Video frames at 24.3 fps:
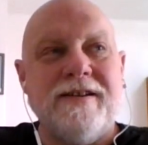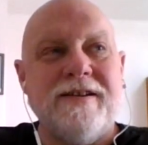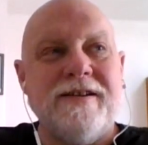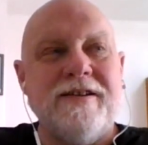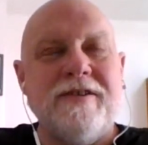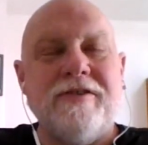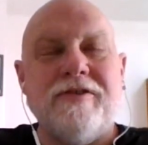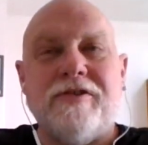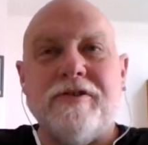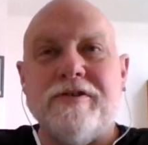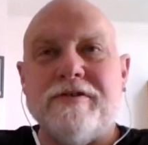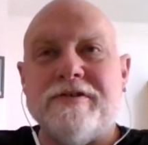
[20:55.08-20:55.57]

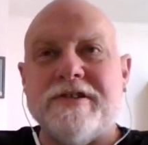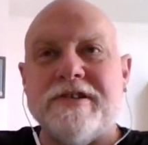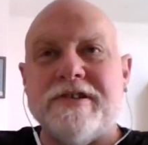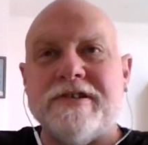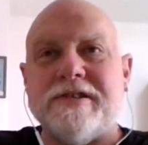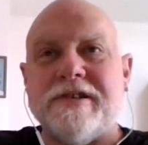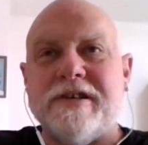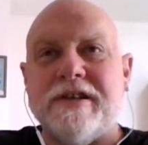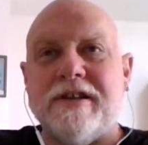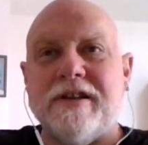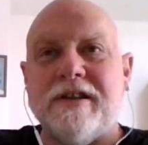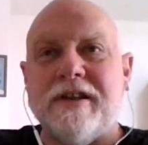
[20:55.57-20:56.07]
there's a
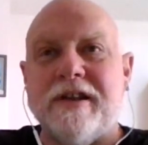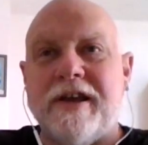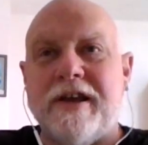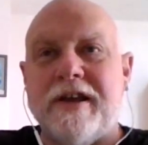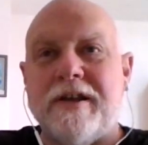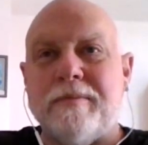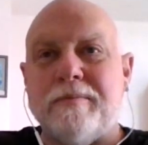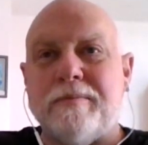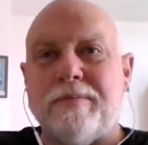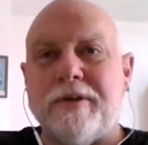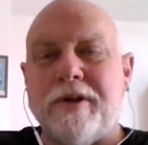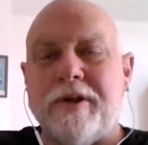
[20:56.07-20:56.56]
scene late
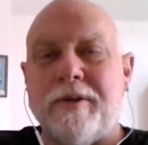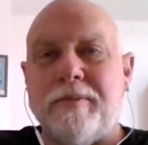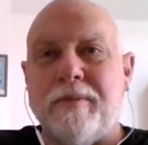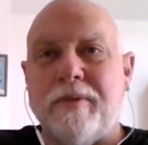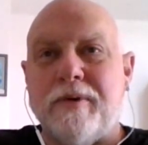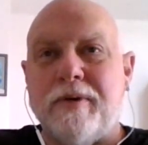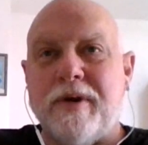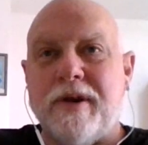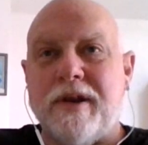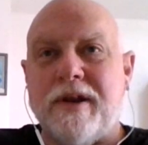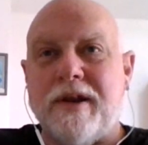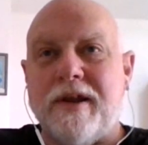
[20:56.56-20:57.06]
in Blood
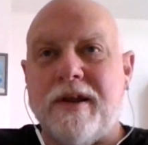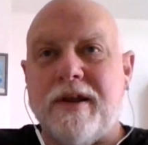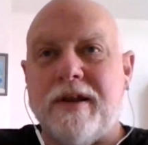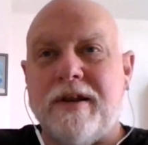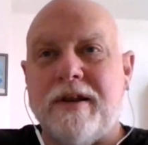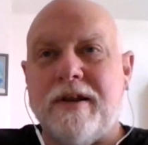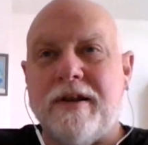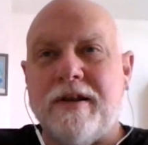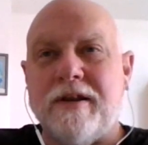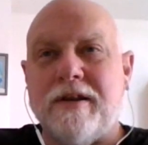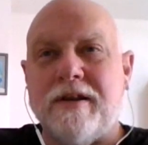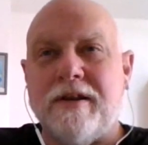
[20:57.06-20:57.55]

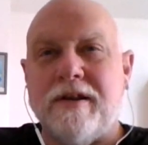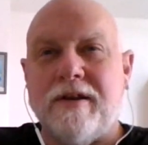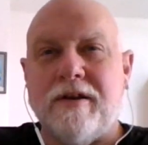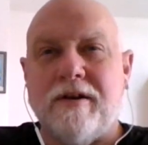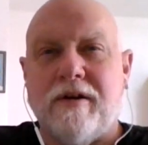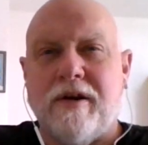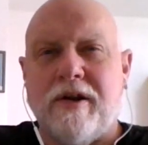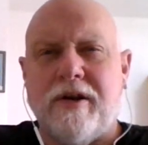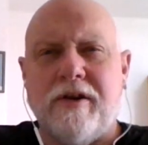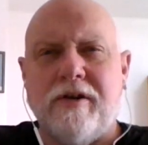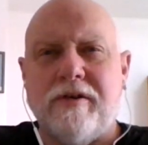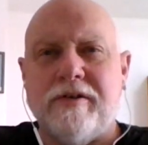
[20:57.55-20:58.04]
Meridian, you know,
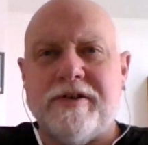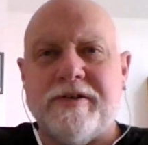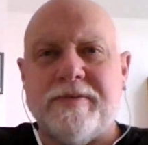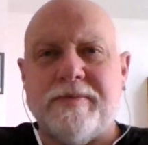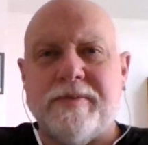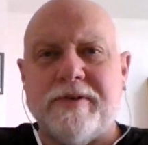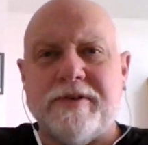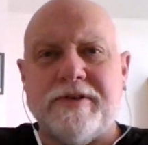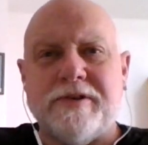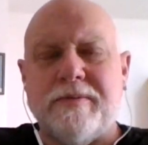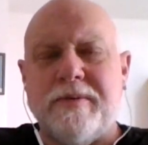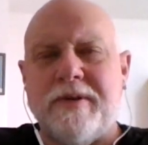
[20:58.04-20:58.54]
I know it's
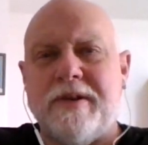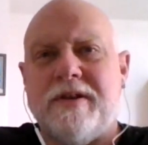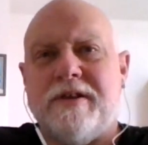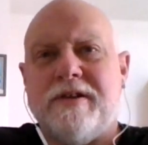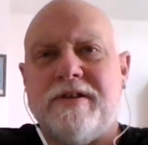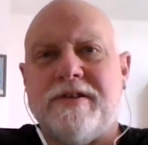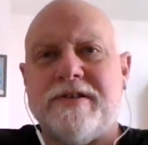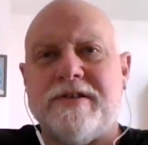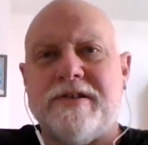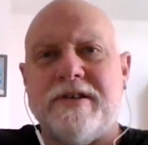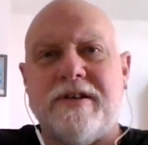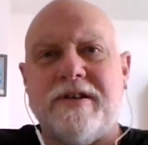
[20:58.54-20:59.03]
supposed to be
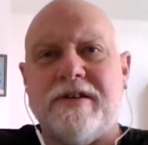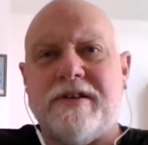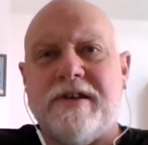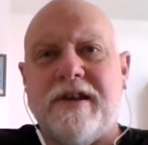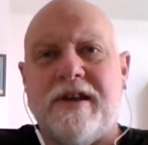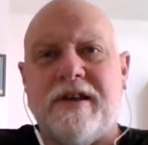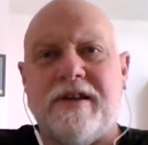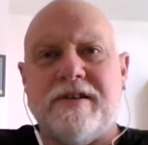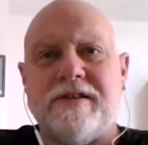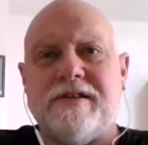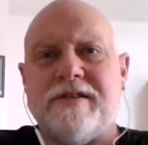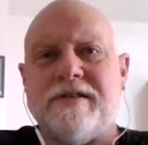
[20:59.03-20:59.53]
this
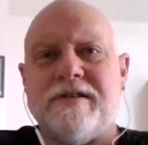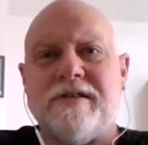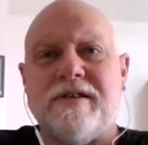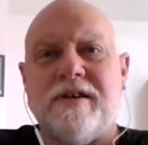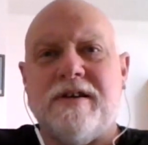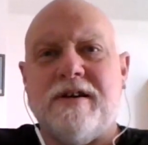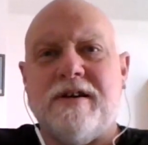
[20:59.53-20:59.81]
intense,